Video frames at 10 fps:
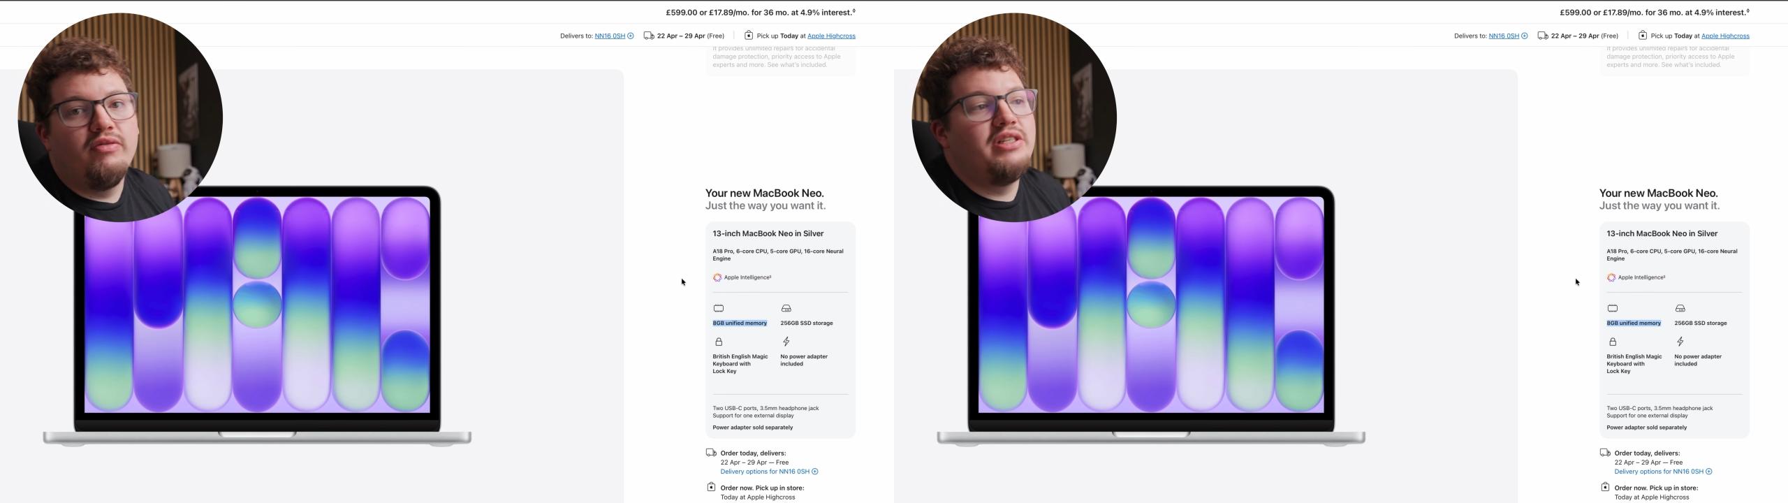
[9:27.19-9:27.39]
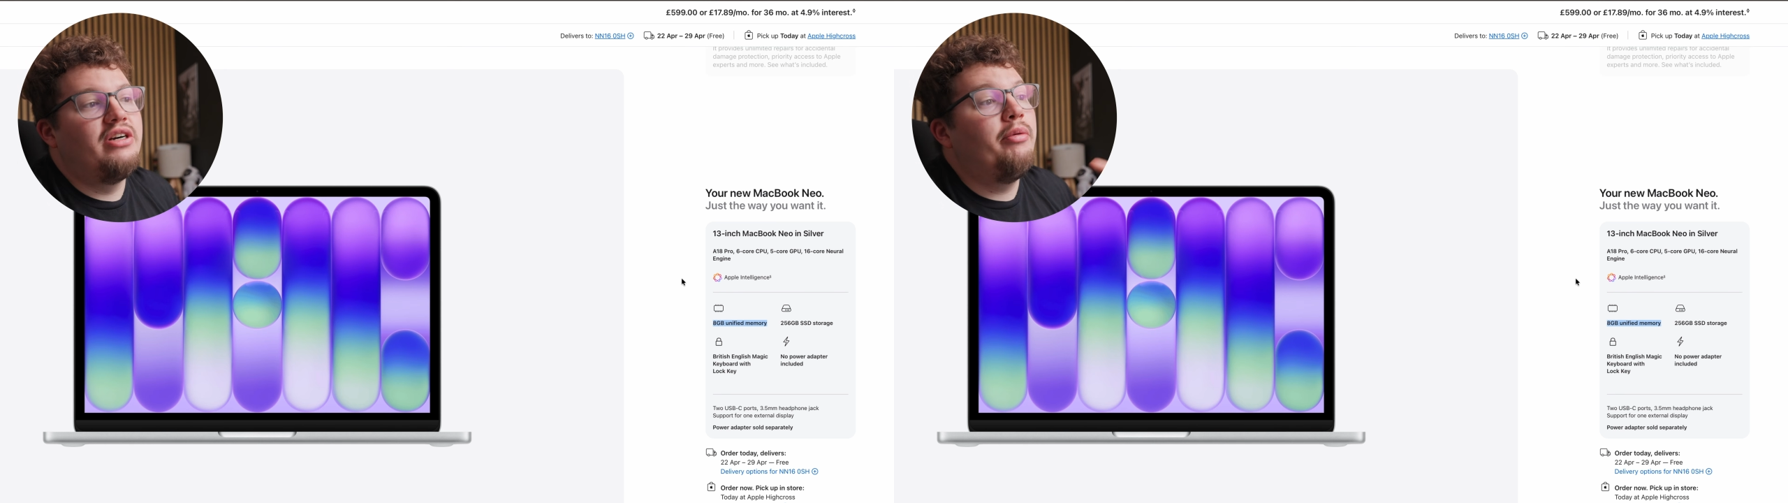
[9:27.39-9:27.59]

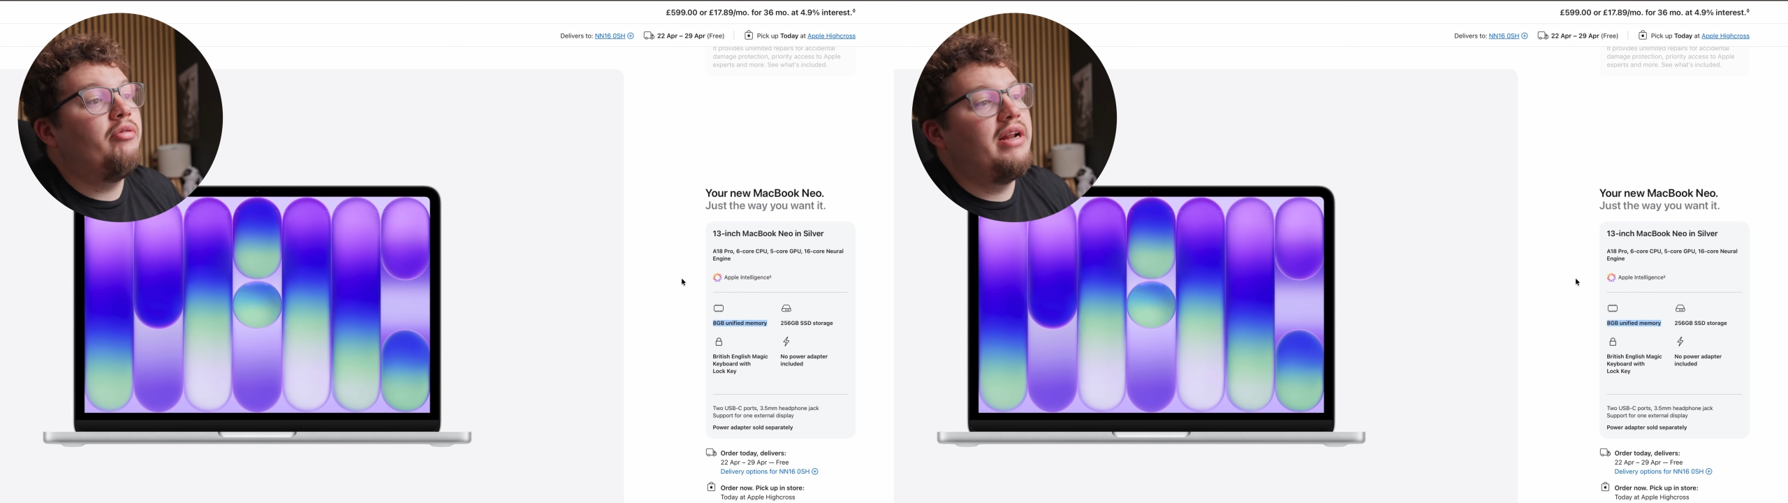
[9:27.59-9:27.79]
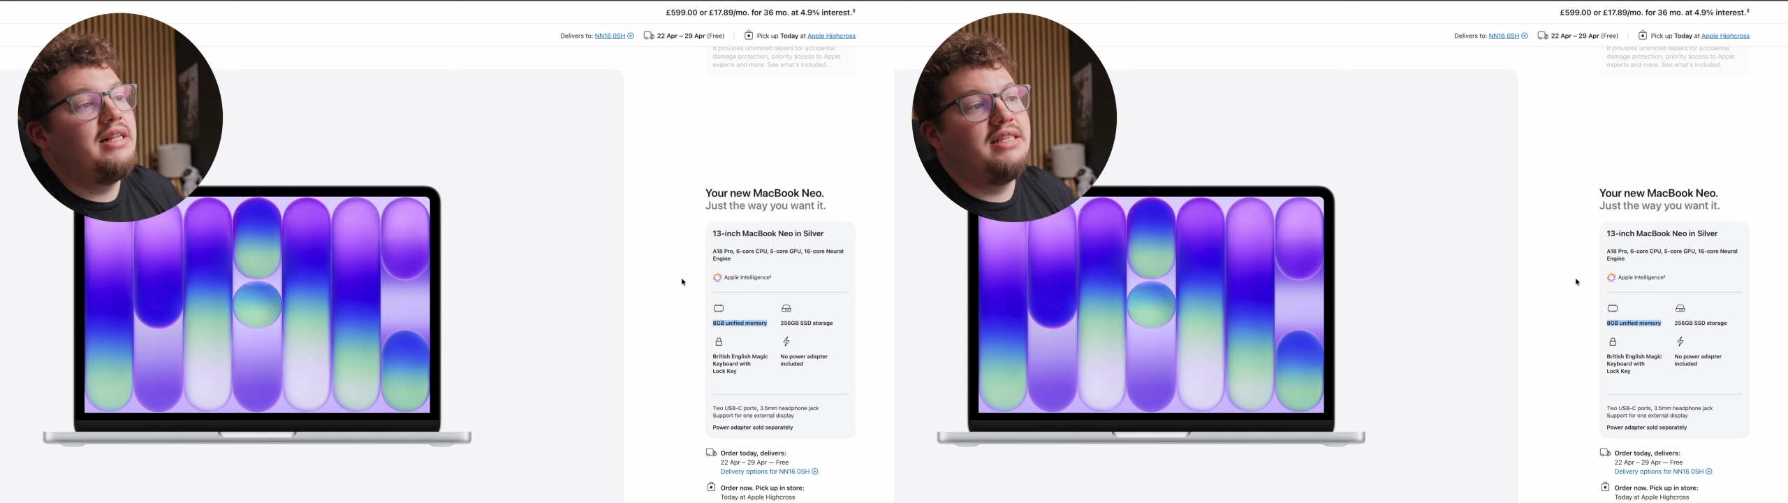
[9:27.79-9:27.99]
Obviously I
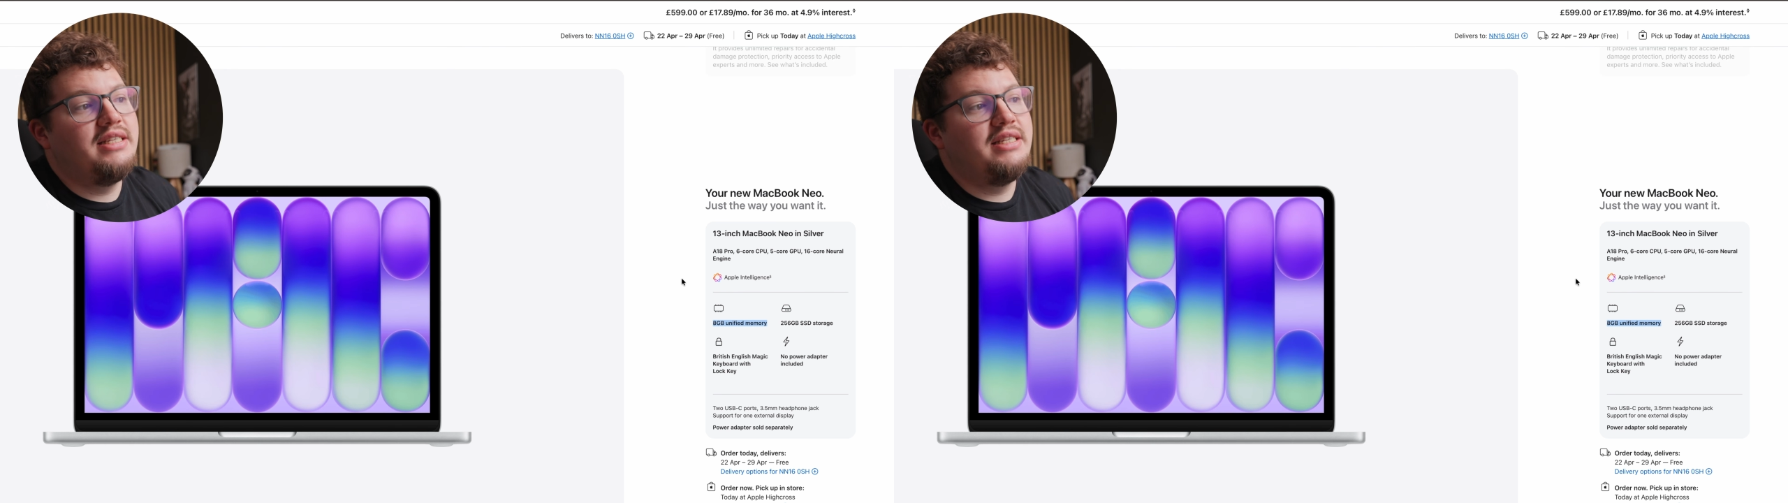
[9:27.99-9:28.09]
upgraded to